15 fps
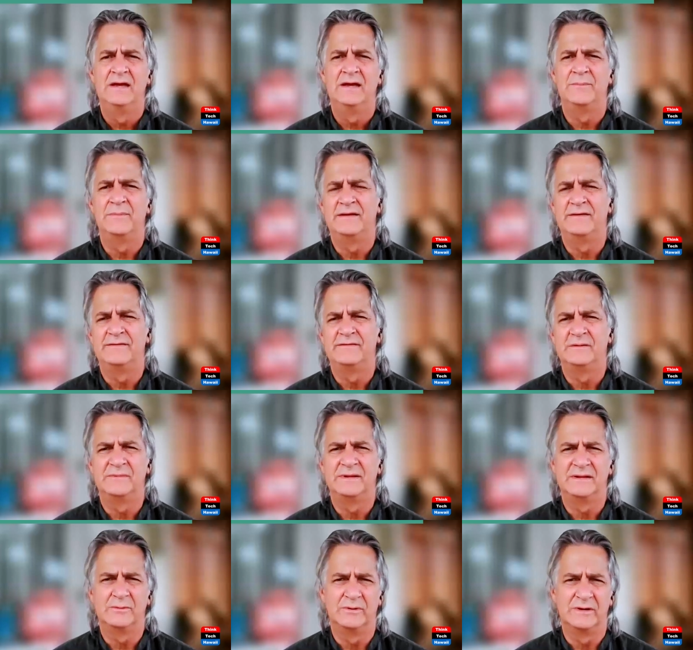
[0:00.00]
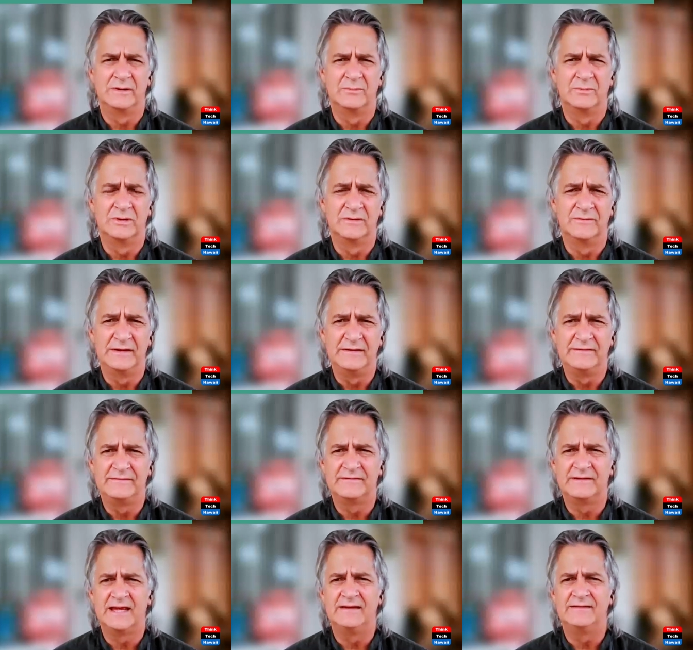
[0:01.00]
I mean, assuming that one or more of
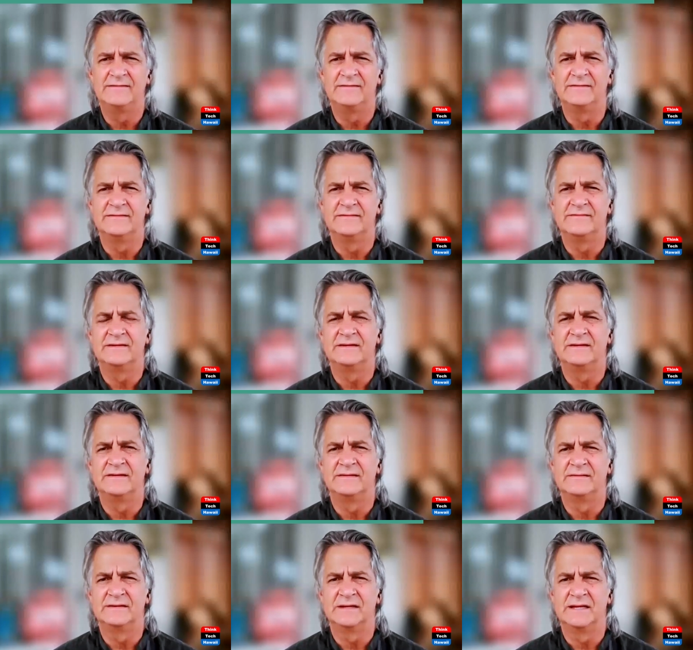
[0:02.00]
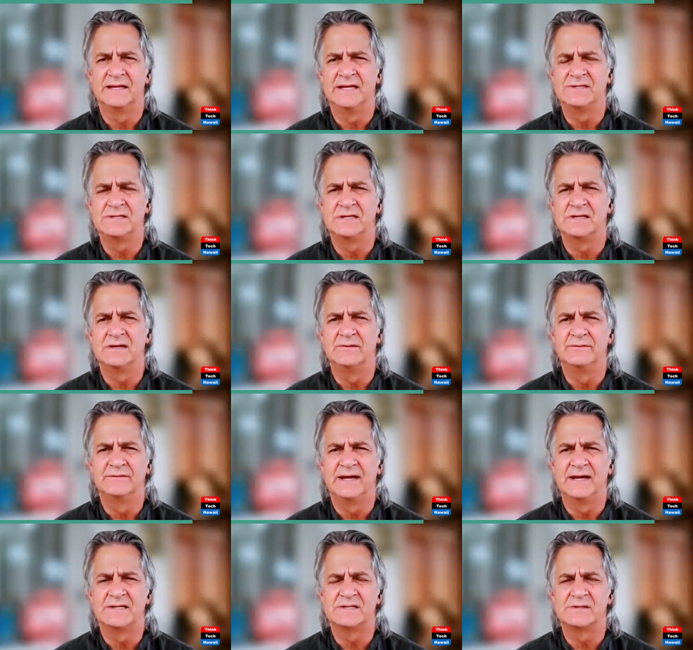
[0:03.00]
these cases uh, litigation goes
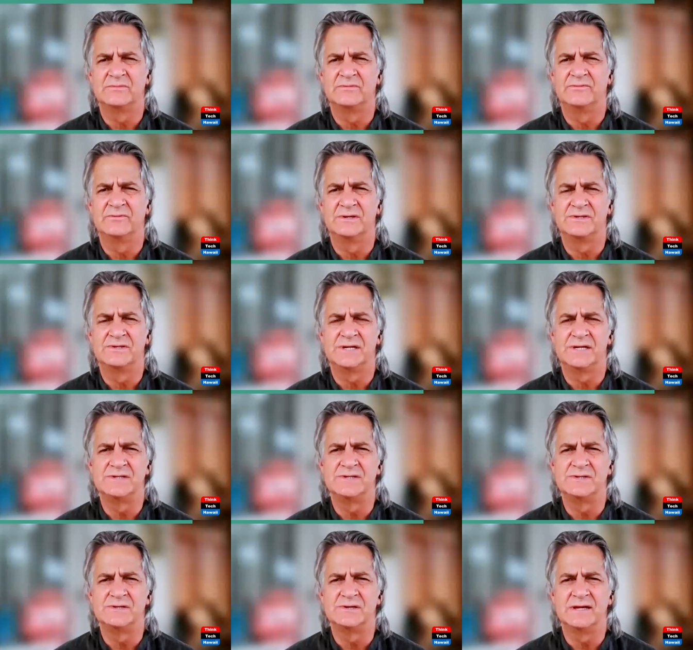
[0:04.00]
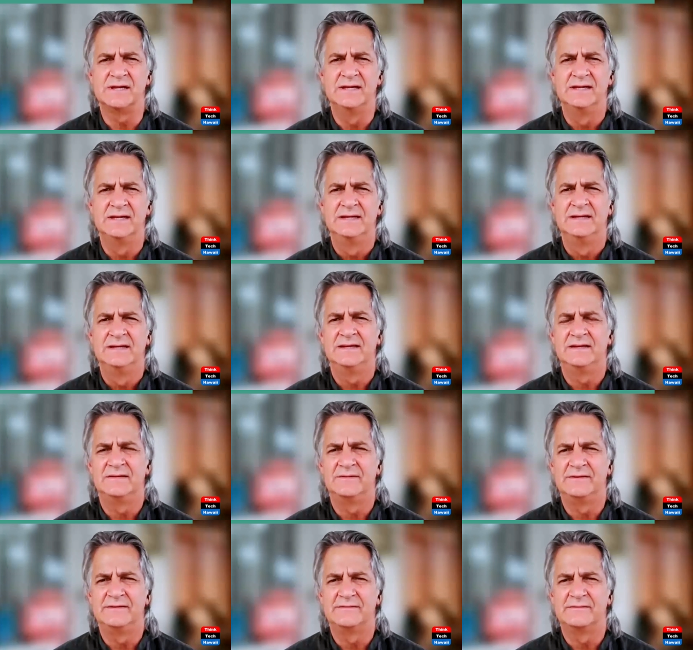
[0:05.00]
to actual before judge and jury, you know,
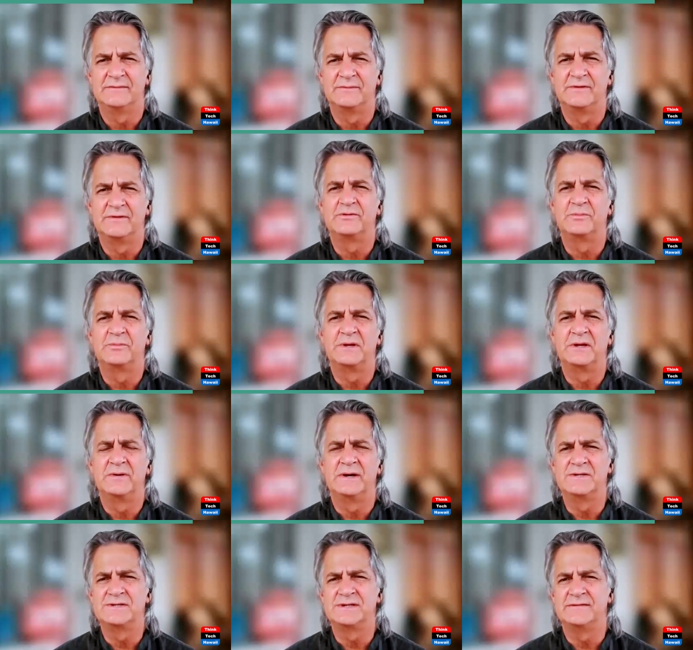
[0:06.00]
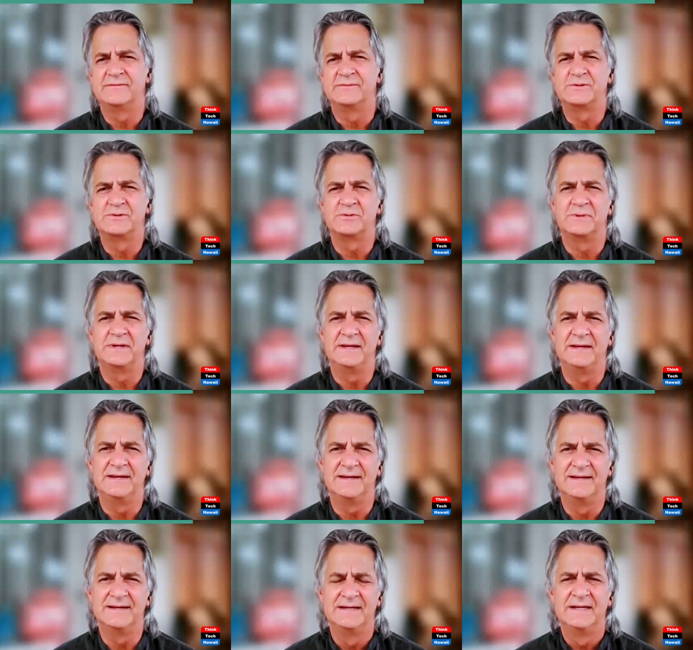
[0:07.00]
these these will be questions which will be
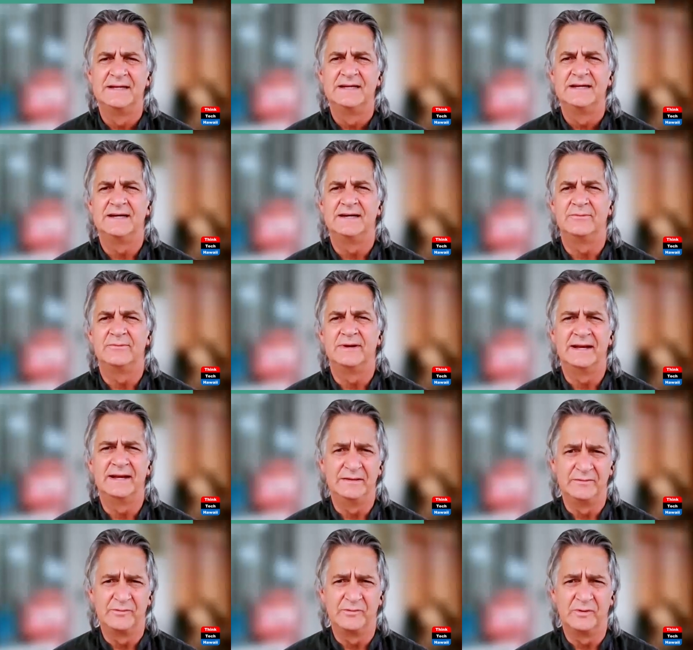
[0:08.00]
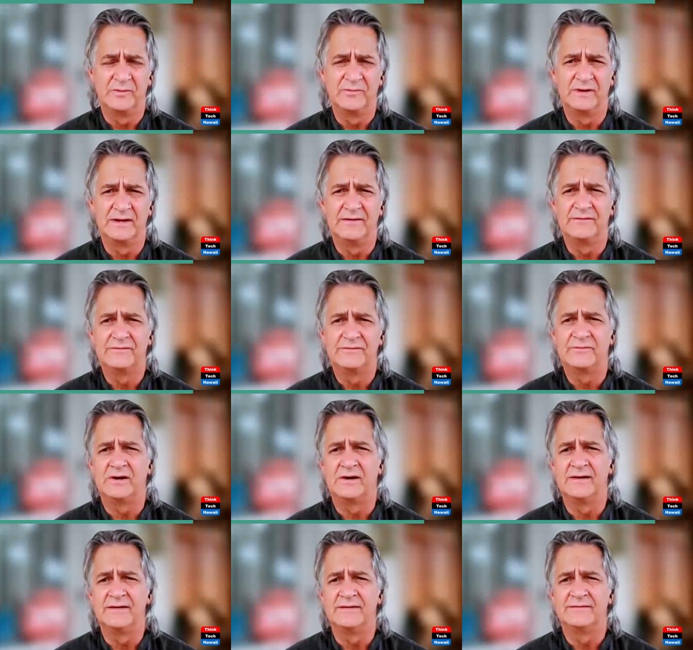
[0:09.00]
uh, uh, right in the forefront as
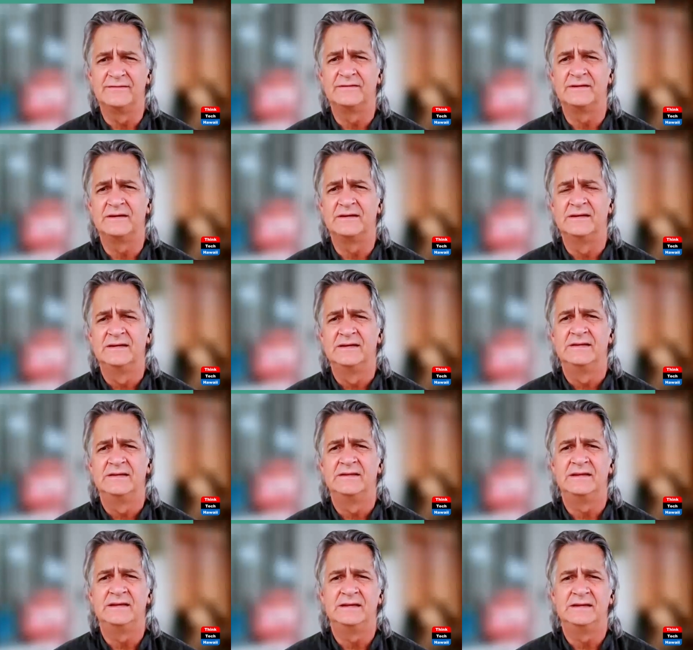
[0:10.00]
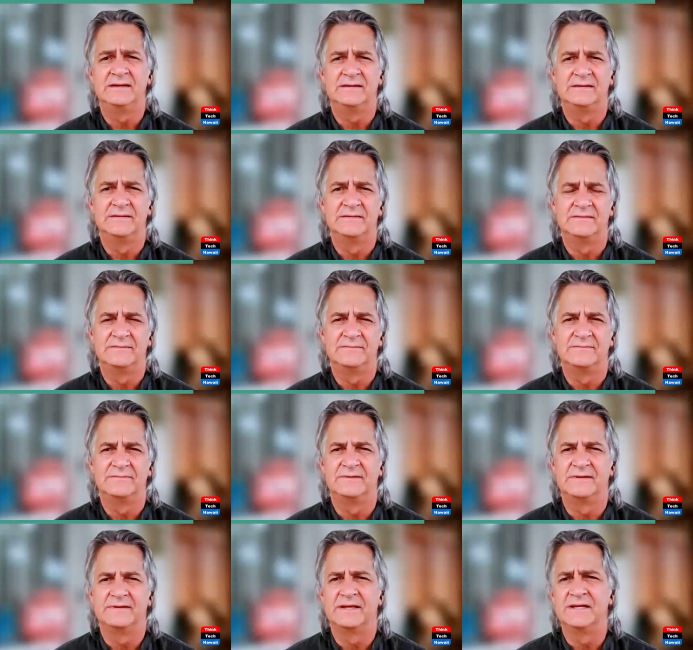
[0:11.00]
far as uh, the
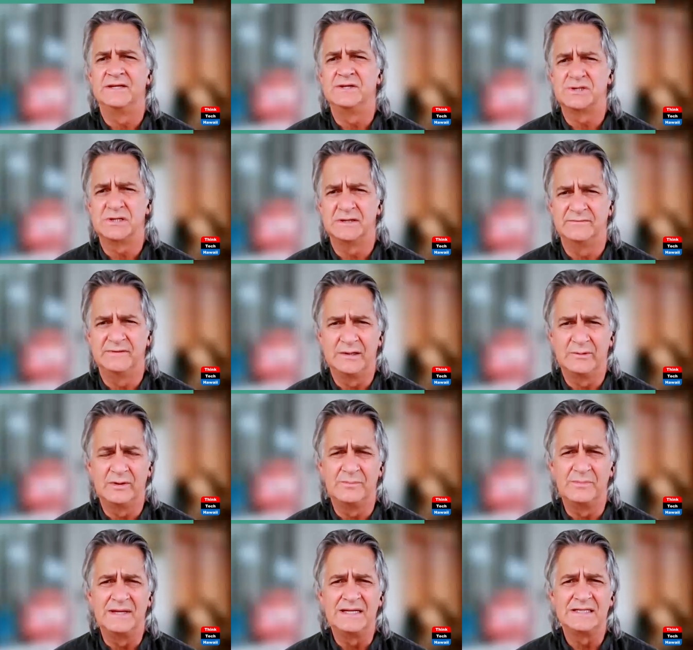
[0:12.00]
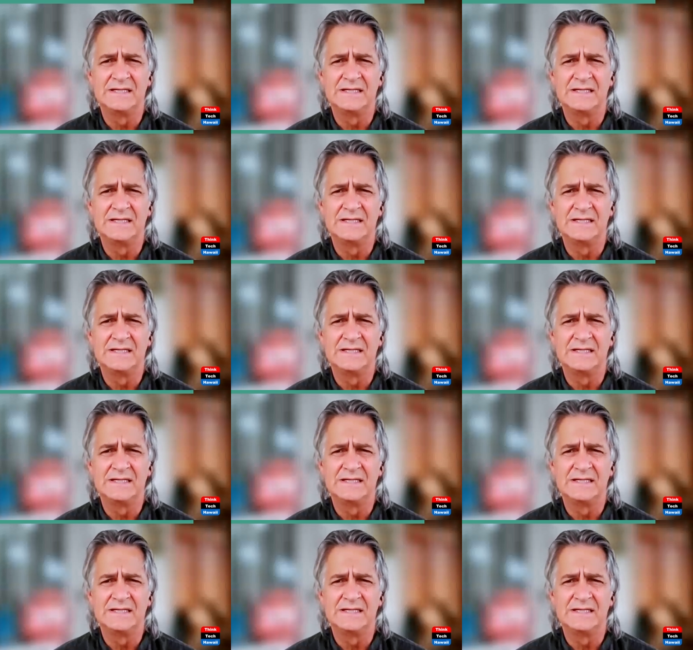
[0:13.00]
condition of the equipment.